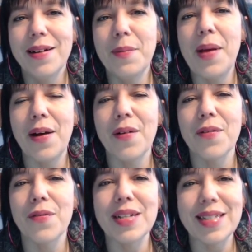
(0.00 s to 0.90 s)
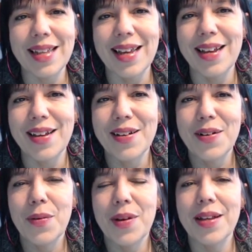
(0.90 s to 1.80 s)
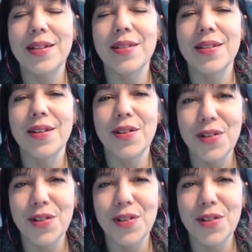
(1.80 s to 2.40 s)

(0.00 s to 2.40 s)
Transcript: about risking what is